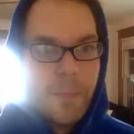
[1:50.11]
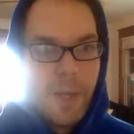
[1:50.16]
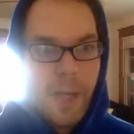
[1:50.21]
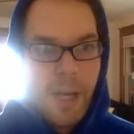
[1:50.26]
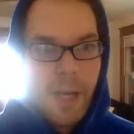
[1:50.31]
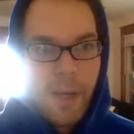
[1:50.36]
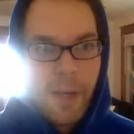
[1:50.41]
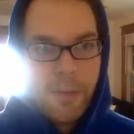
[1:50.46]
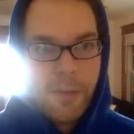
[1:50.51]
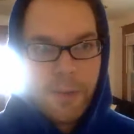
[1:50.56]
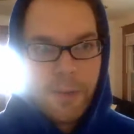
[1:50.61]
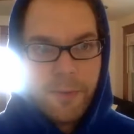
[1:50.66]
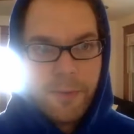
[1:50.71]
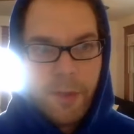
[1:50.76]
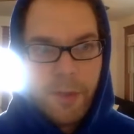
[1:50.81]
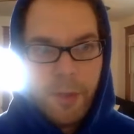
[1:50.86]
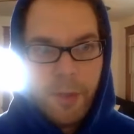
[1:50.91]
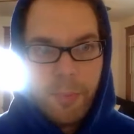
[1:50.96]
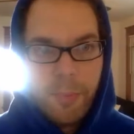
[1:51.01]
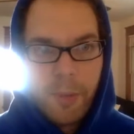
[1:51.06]
Now, after
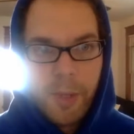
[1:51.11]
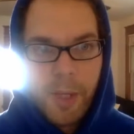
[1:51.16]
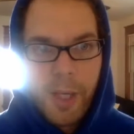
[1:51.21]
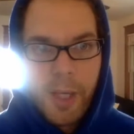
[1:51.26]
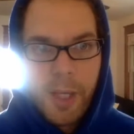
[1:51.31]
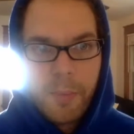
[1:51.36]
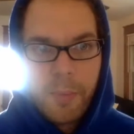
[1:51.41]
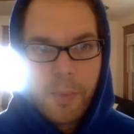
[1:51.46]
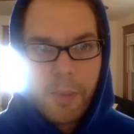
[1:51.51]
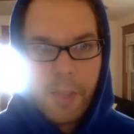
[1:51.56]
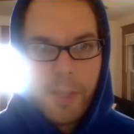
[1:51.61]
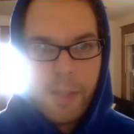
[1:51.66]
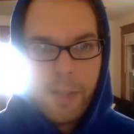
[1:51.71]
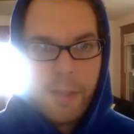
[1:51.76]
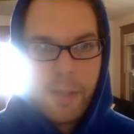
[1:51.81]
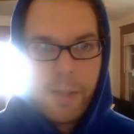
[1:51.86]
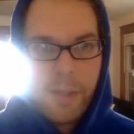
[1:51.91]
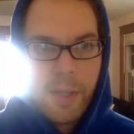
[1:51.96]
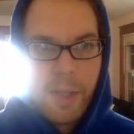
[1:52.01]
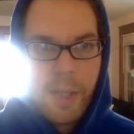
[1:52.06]
fall break, we're
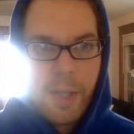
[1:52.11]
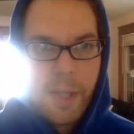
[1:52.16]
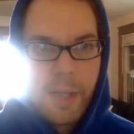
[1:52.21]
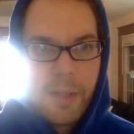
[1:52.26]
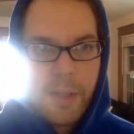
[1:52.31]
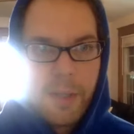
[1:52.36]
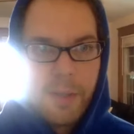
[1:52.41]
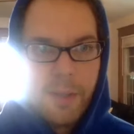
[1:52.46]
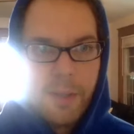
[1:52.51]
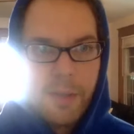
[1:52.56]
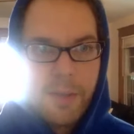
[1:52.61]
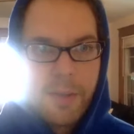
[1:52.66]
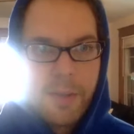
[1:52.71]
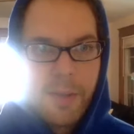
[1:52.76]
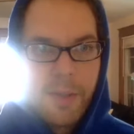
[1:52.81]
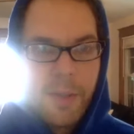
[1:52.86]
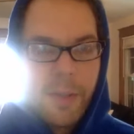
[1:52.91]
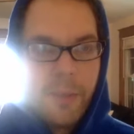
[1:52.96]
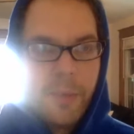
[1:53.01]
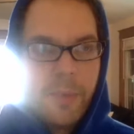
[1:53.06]
here, and it looks
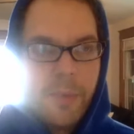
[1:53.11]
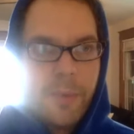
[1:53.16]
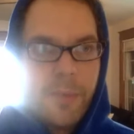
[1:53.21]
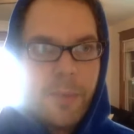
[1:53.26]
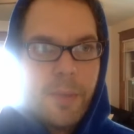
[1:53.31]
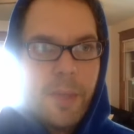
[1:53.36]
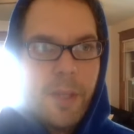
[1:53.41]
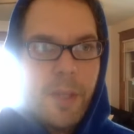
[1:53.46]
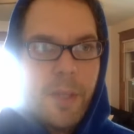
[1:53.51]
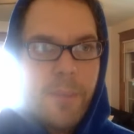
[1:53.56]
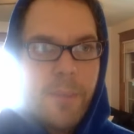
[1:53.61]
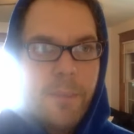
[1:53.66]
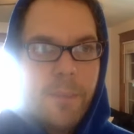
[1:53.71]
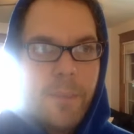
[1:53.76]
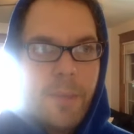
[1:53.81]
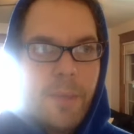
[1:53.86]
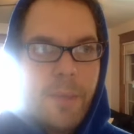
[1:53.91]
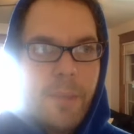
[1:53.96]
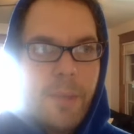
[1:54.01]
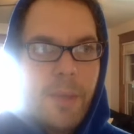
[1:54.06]
like we're
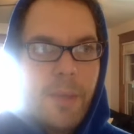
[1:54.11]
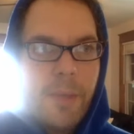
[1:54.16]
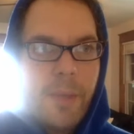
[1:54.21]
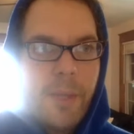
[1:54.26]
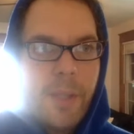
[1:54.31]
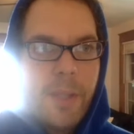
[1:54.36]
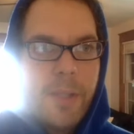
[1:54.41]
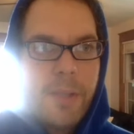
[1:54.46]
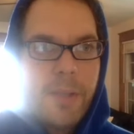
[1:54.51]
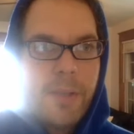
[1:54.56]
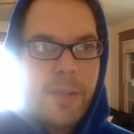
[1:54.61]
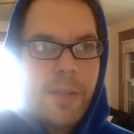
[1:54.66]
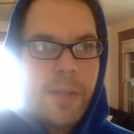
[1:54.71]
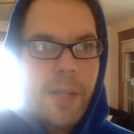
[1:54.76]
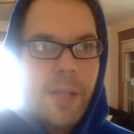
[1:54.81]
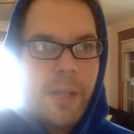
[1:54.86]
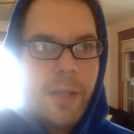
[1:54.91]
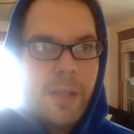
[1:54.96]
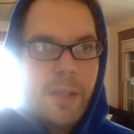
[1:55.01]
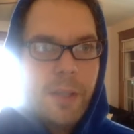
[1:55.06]
about ready to
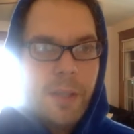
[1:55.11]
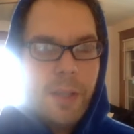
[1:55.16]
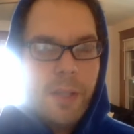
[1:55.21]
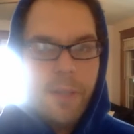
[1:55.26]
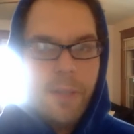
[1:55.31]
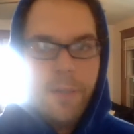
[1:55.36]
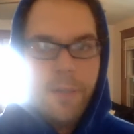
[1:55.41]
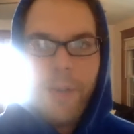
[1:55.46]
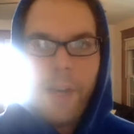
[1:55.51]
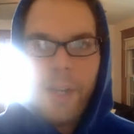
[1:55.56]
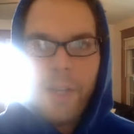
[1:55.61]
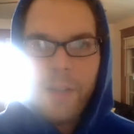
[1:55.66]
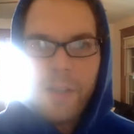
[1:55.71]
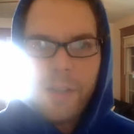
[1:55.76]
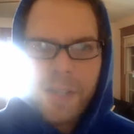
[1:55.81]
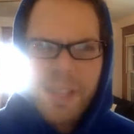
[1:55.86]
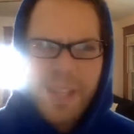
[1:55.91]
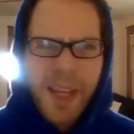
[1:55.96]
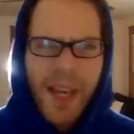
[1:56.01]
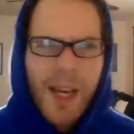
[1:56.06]
get final
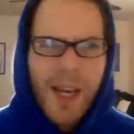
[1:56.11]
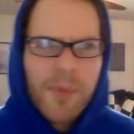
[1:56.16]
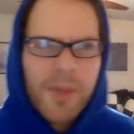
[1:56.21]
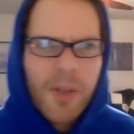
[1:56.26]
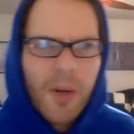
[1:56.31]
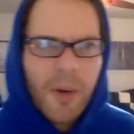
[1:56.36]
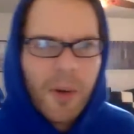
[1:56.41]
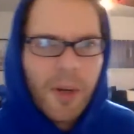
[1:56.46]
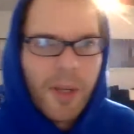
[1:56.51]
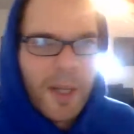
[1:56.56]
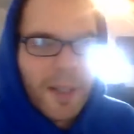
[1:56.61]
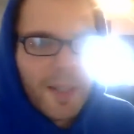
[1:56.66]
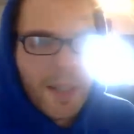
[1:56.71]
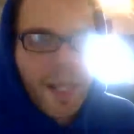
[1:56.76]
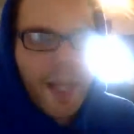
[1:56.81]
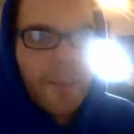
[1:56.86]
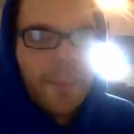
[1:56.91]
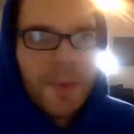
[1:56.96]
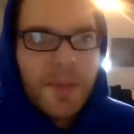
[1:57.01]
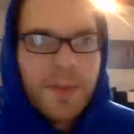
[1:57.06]
exams going on
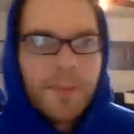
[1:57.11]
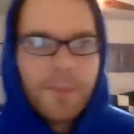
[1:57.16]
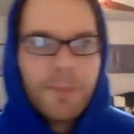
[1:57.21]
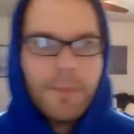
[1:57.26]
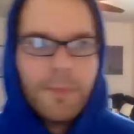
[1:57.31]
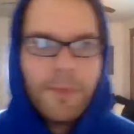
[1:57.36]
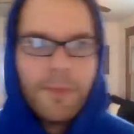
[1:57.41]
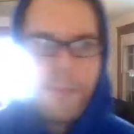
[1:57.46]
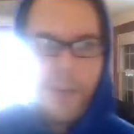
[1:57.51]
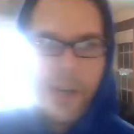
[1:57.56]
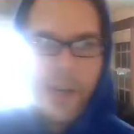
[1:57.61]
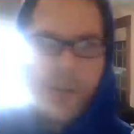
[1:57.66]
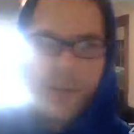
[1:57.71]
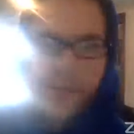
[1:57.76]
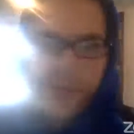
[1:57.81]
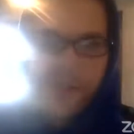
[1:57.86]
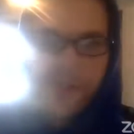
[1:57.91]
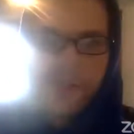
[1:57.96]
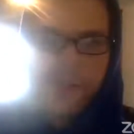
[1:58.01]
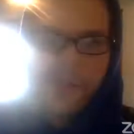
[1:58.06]
campus
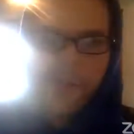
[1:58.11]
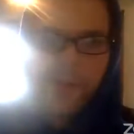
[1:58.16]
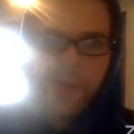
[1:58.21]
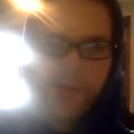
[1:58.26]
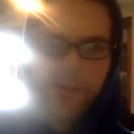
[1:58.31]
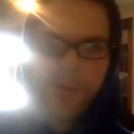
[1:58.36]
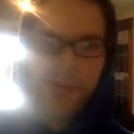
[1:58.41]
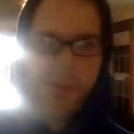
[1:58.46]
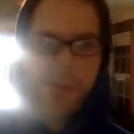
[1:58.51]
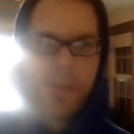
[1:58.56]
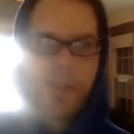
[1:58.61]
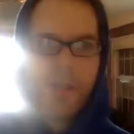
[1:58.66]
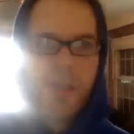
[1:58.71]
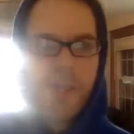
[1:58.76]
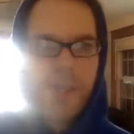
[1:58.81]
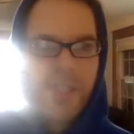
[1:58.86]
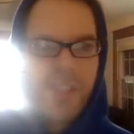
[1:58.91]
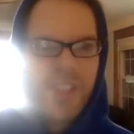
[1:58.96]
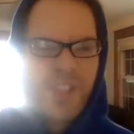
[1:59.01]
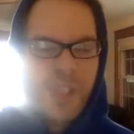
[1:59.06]
fairly soon, which
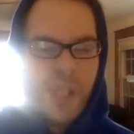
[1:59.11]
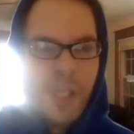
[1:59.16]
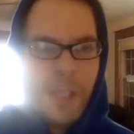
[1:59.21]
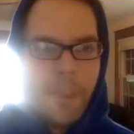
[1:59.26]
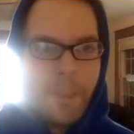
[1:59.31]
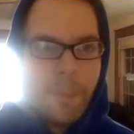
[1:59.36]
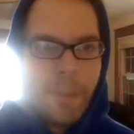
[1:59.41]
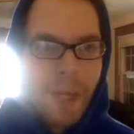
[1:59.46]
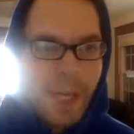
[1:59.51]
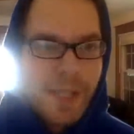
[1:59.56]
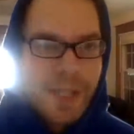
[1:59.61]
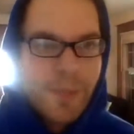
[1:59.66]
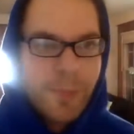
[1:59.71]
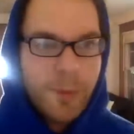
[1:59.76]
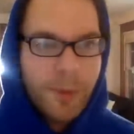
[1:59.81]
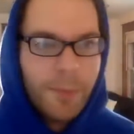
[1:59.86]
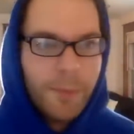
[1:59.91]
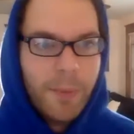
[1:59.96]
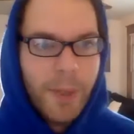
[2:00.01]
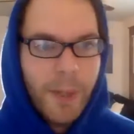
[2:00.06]
doesn't seem
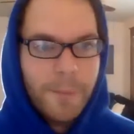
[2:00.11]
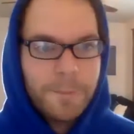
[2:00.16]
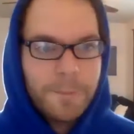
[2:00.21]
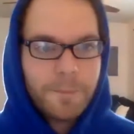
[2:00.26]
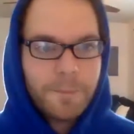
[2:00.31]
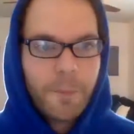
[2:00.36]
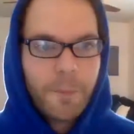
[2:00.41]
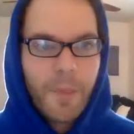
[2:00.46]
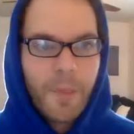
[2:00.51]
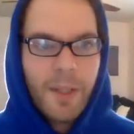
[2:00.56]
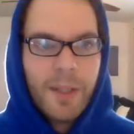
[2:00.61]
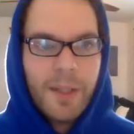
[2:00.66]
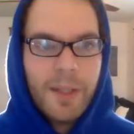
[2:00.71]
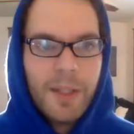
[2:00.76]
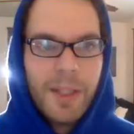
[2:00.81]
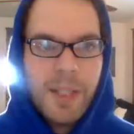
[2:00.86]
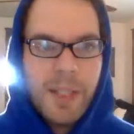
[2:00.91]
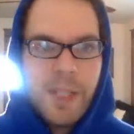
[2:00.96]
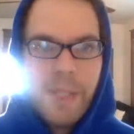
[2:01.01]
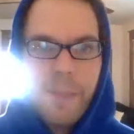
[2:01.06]
possible, but
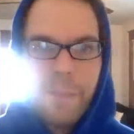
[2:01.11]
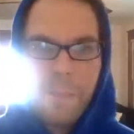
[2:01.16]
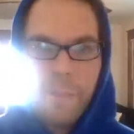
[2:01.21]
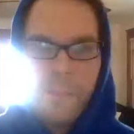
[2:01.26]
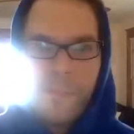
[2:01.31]
indeed